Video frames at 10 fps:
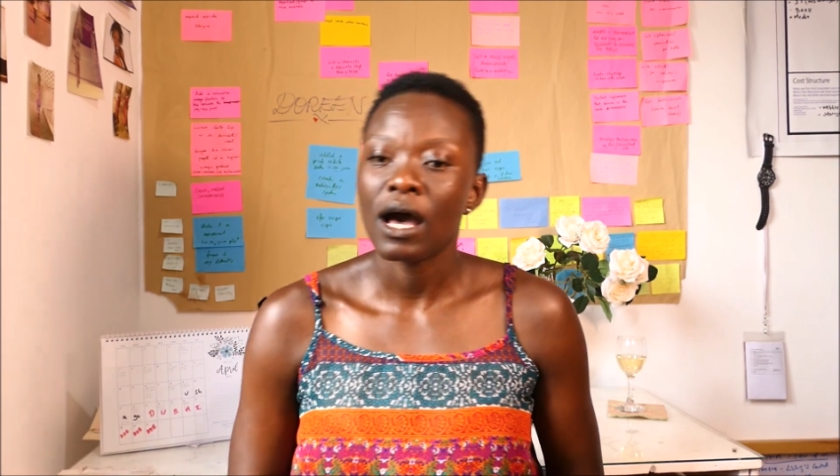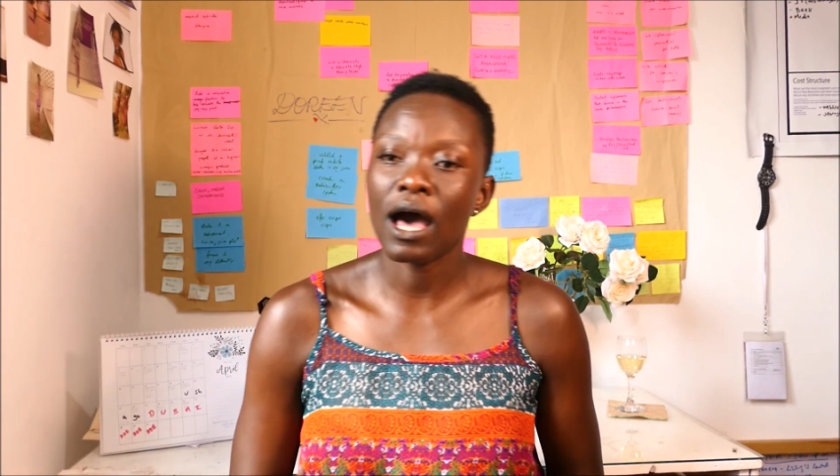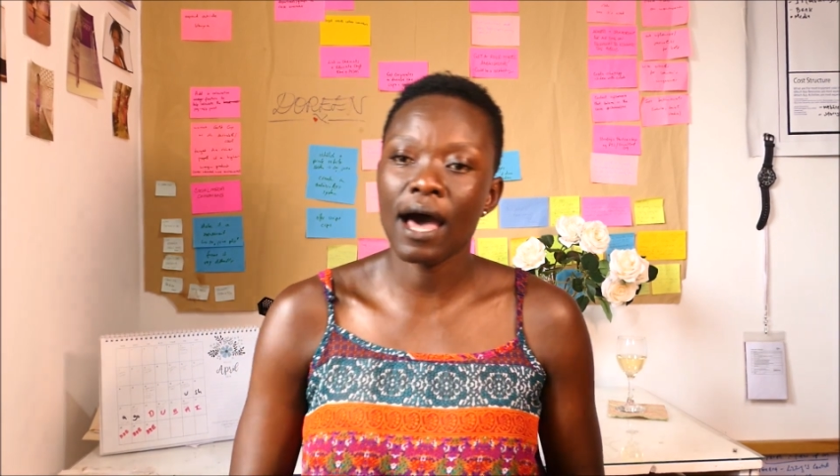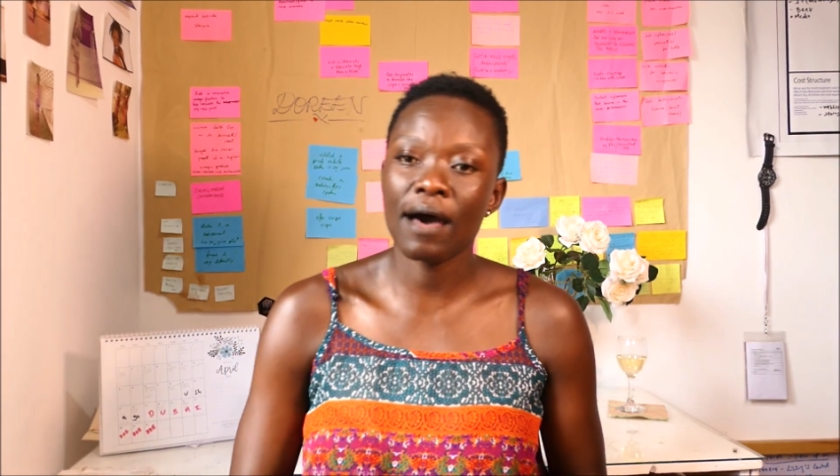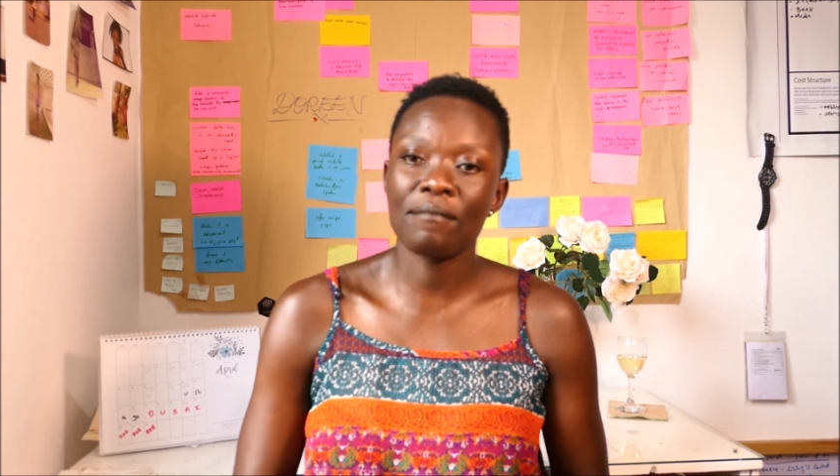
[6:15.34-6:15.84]

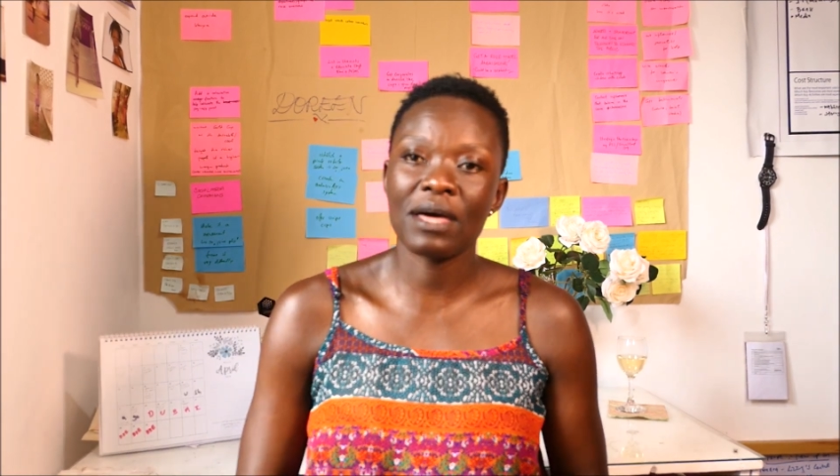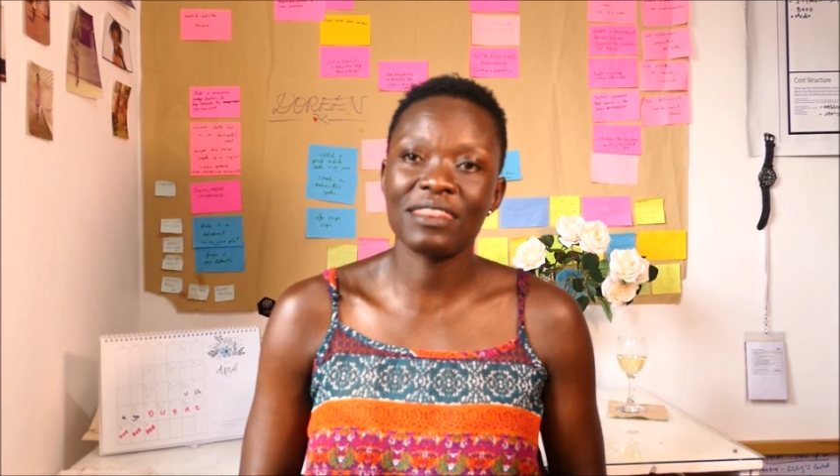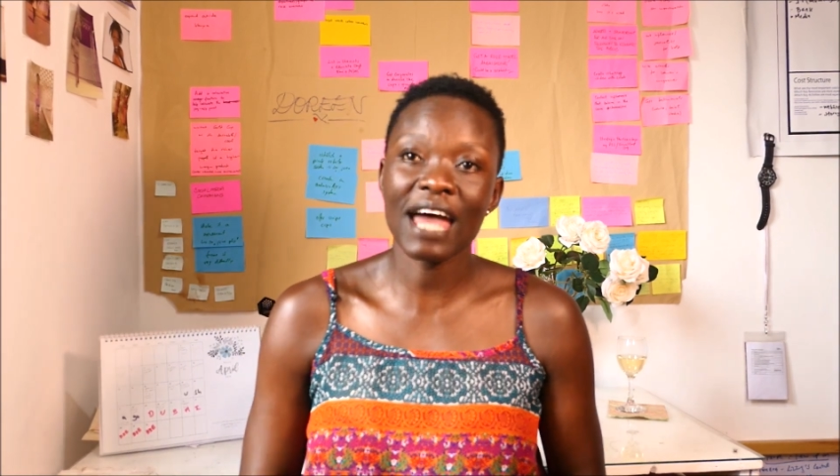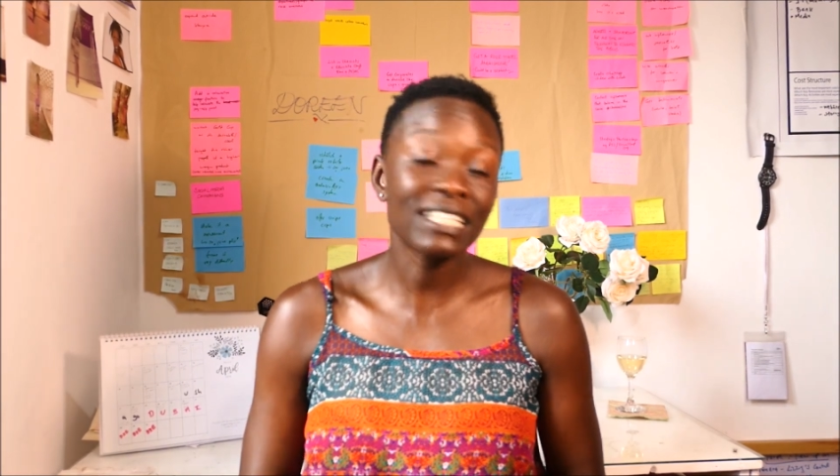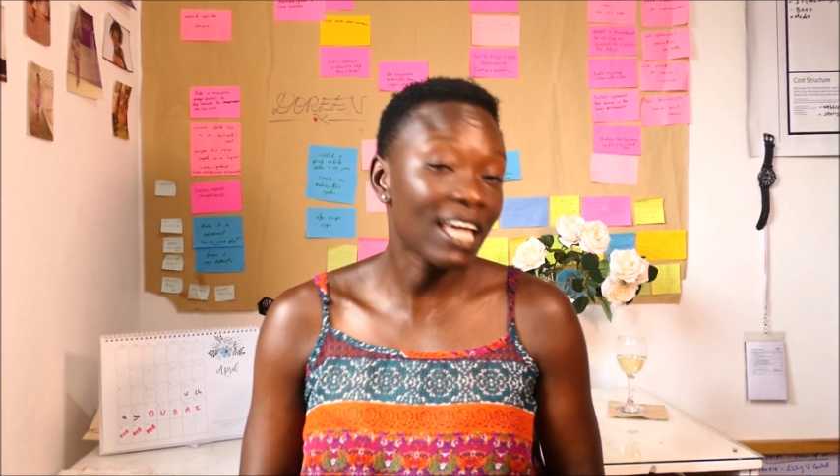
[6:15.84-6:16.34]

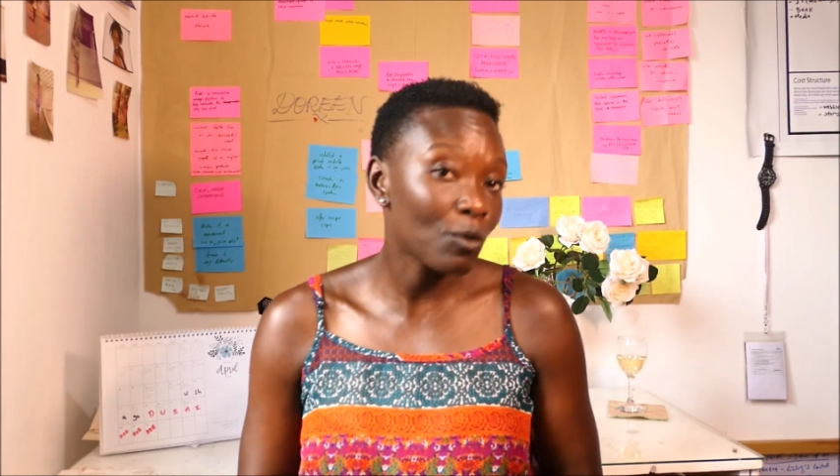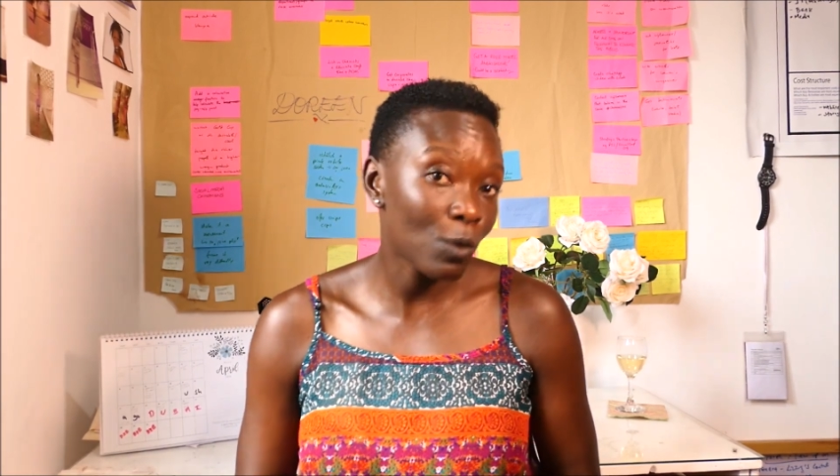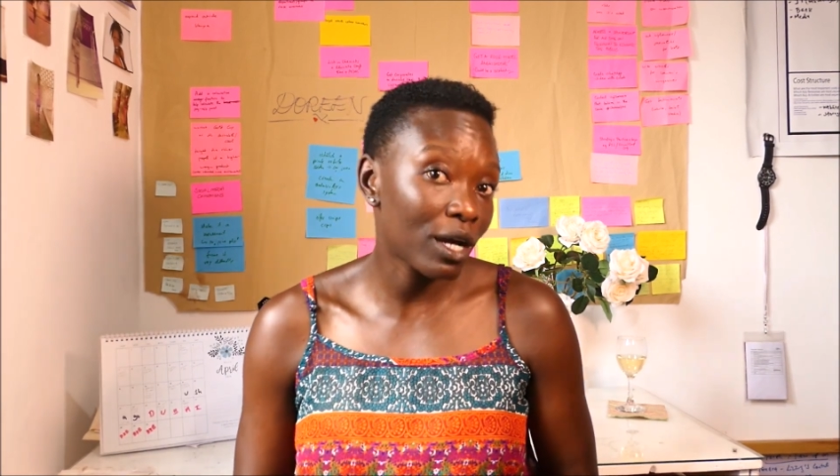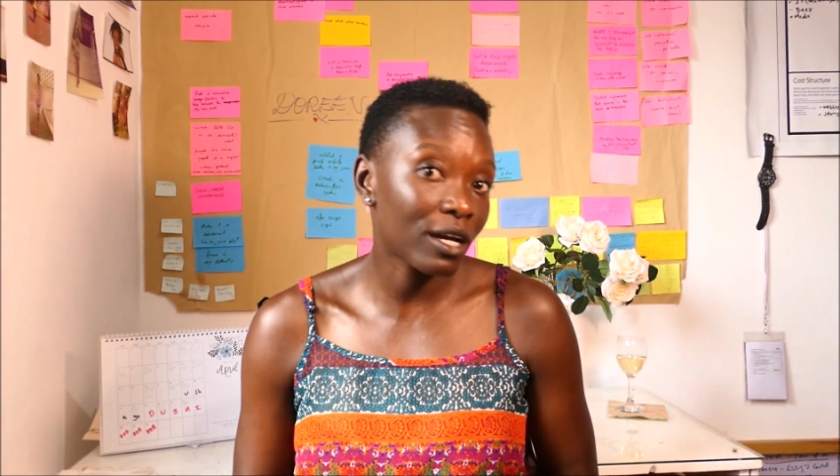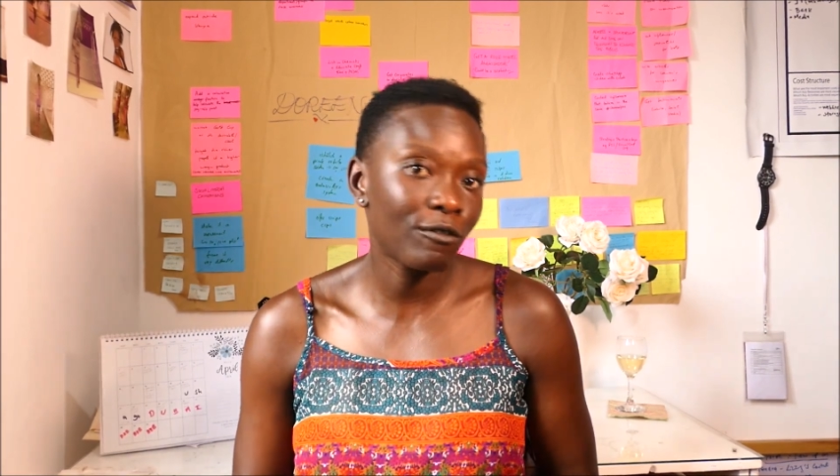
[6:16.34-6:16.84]
That can
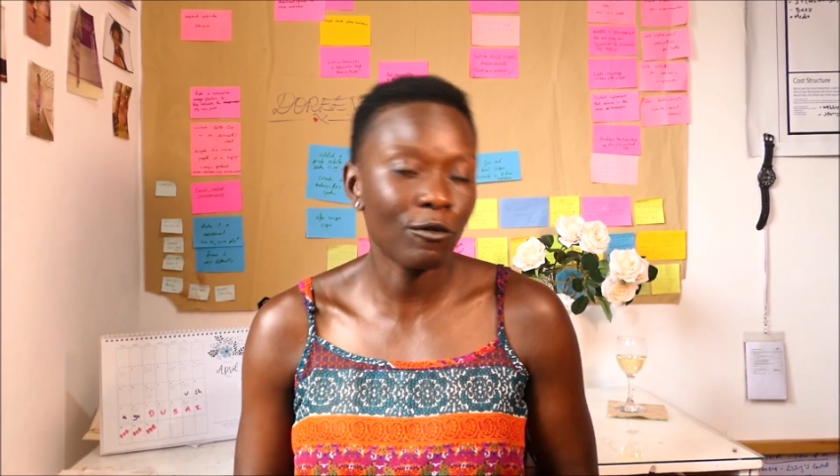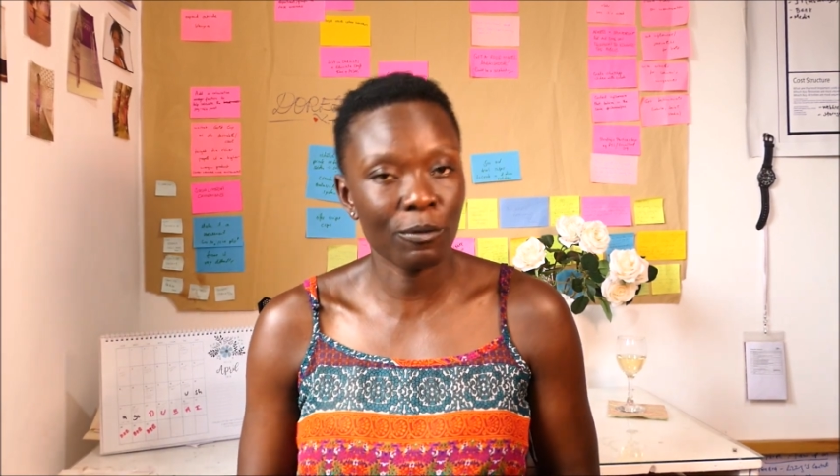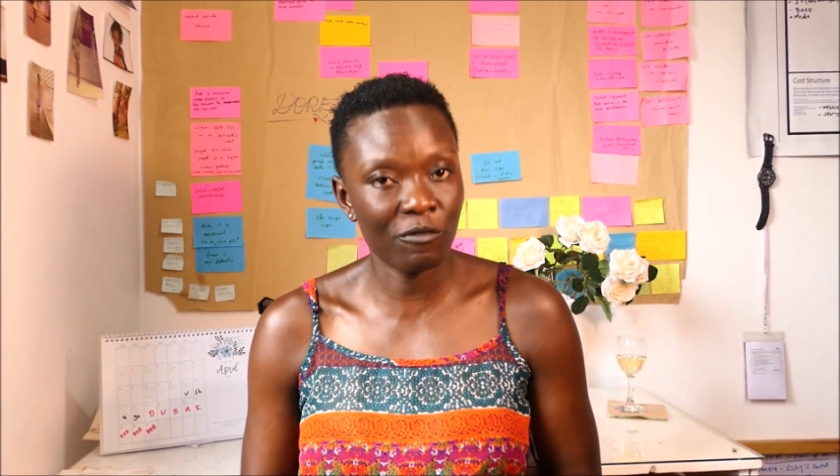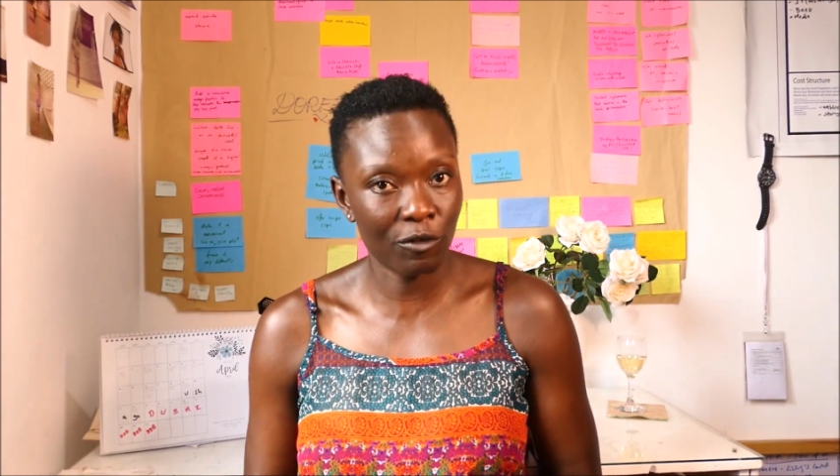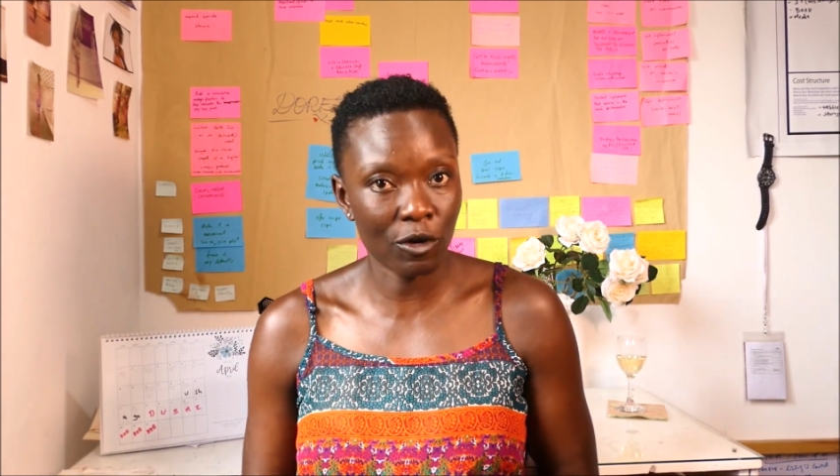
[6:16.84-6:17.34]
work
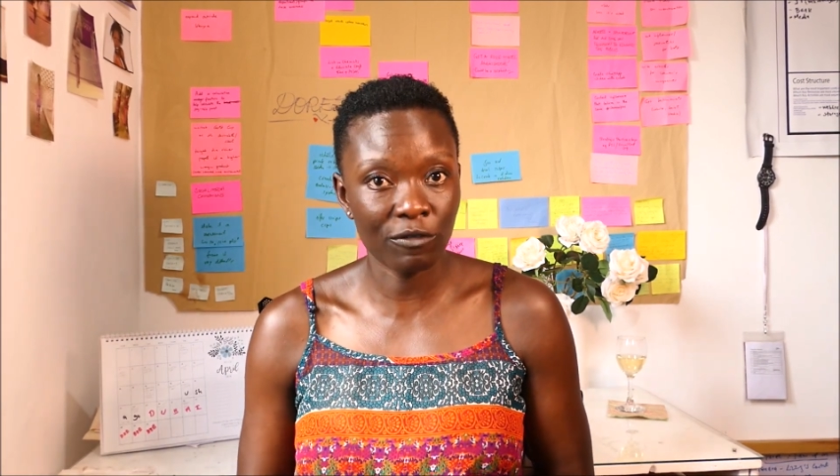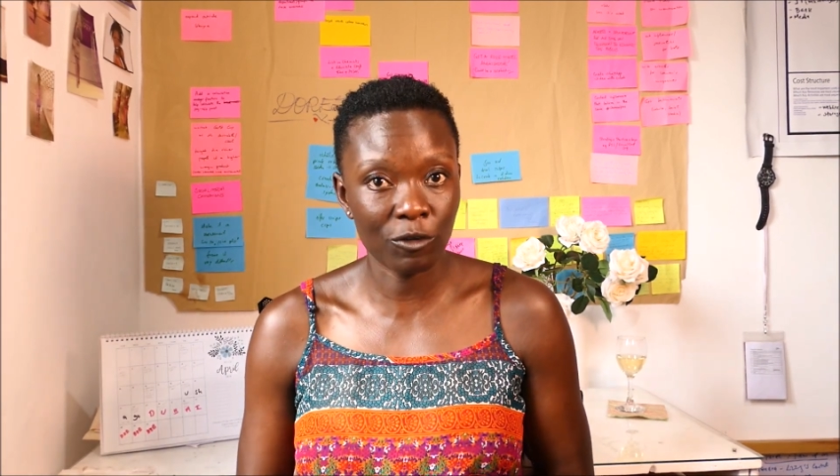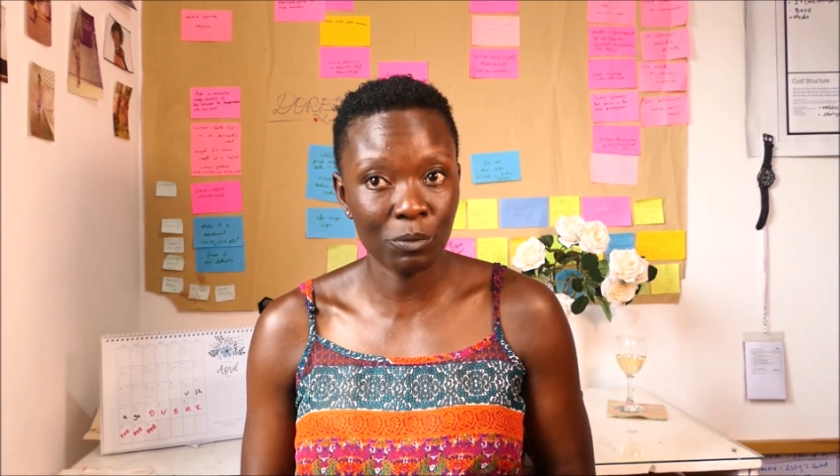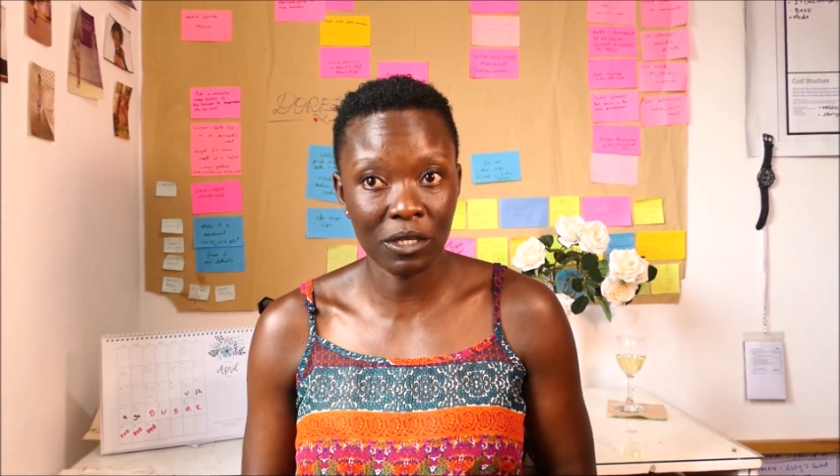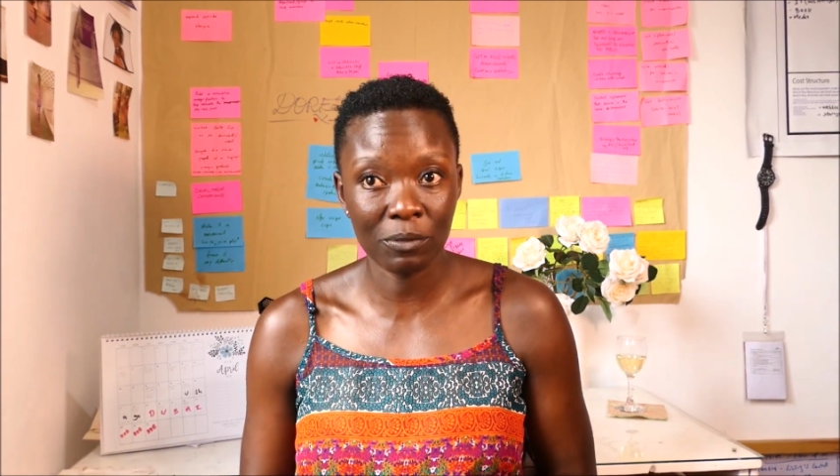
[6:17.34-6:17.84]
for a
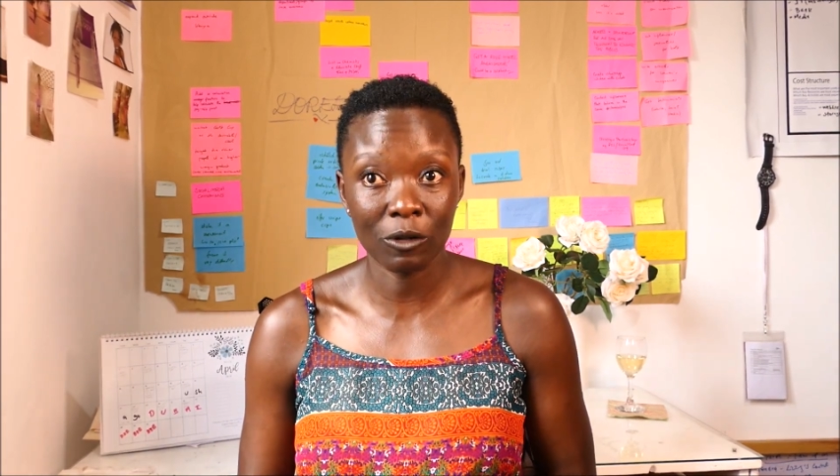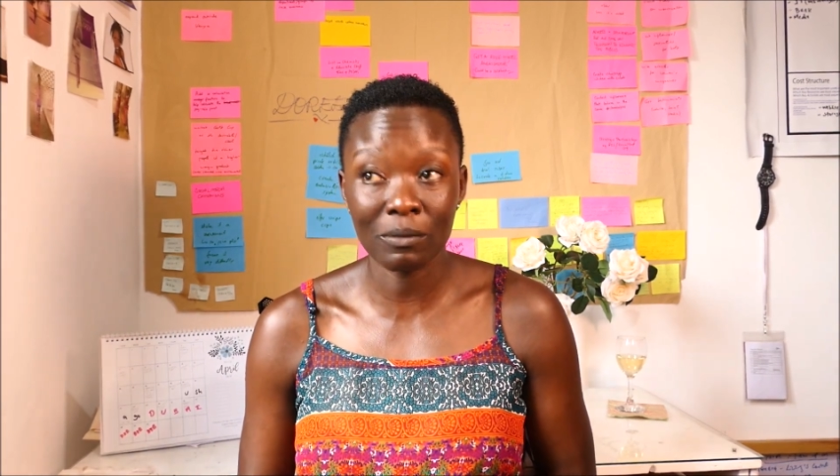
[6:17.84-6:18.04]
few people,